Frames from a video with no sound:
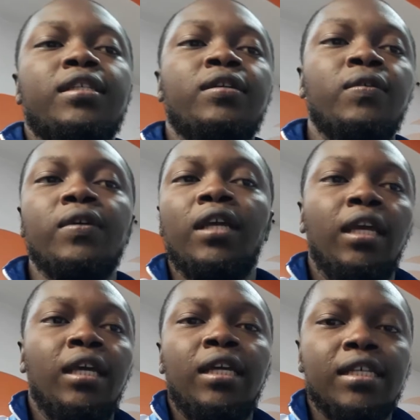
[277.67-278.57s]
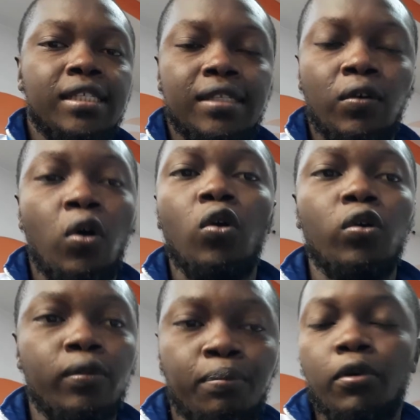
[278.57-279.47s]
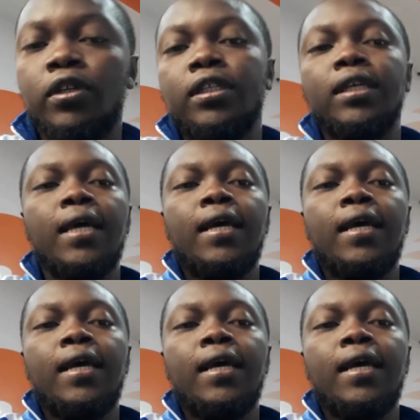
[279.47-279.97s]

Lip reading: he gets all the points.